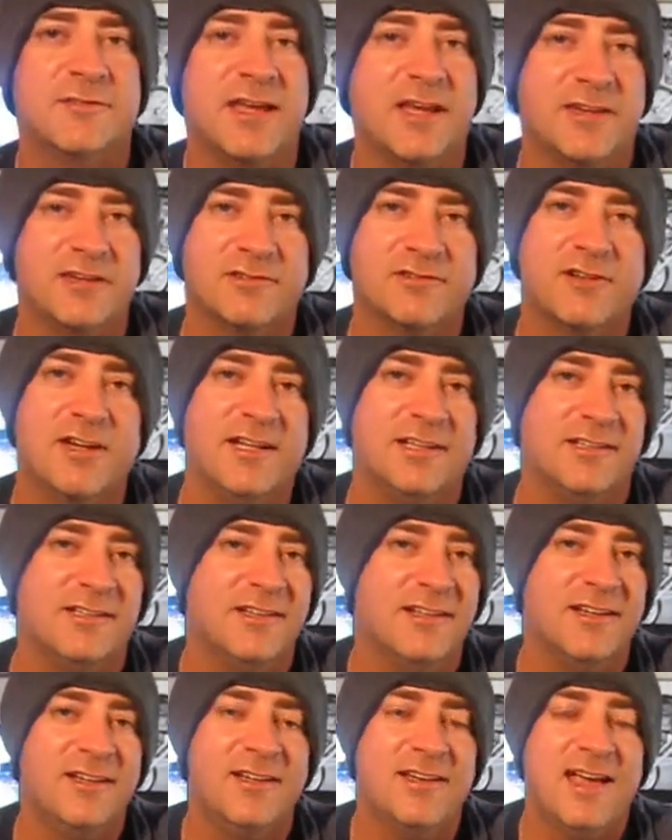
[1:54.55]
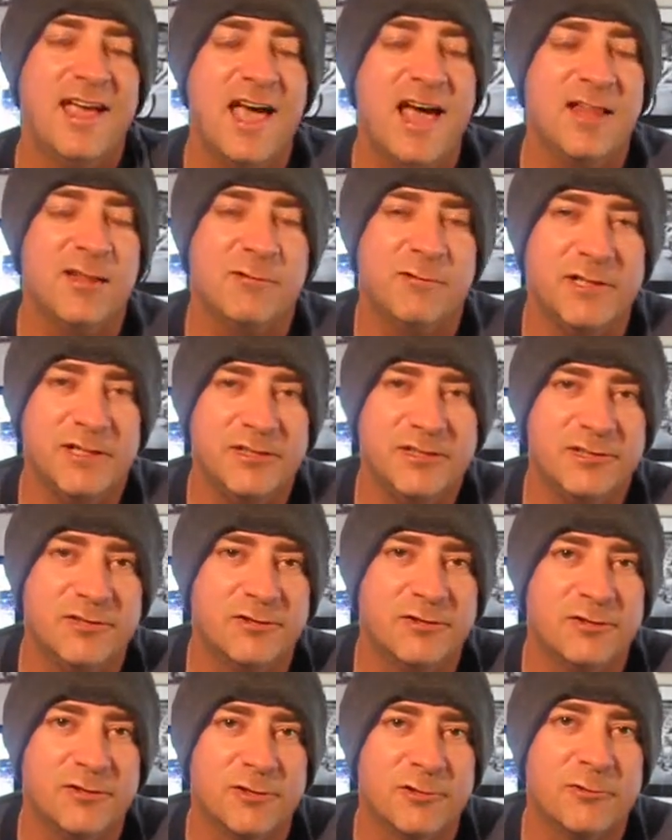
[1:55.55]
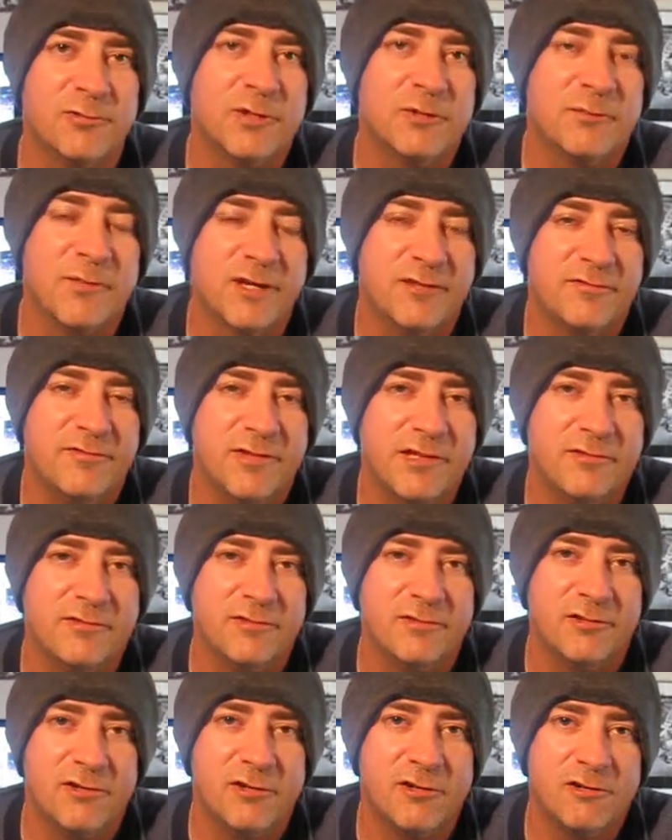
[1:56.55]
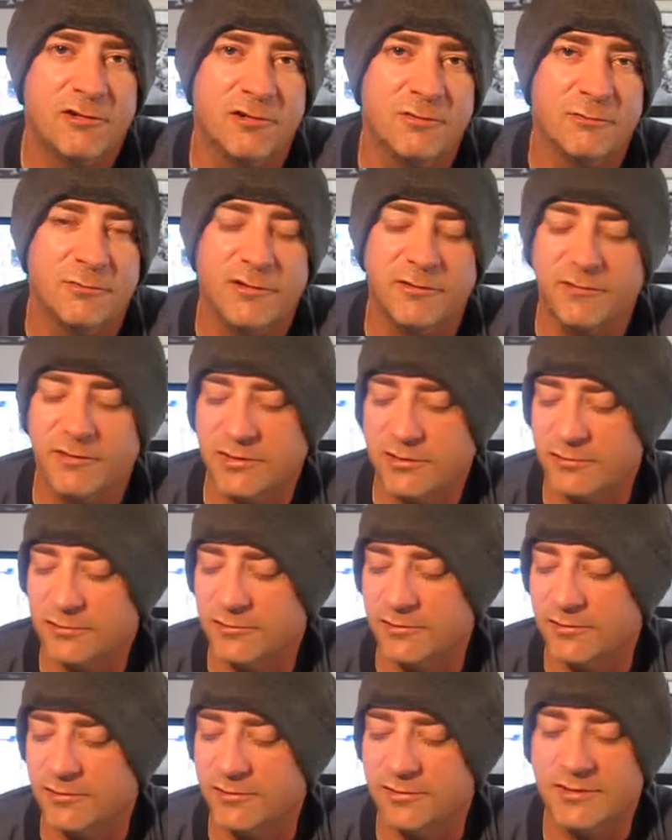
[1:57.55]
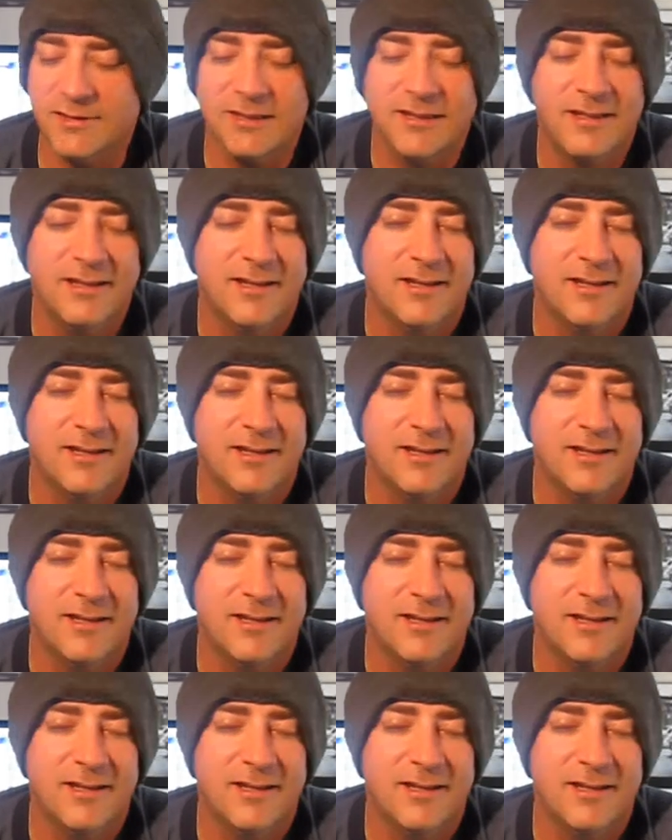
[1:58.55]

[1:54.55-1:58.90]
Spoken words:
That great Halloween score, one of my favorite horror movie scores.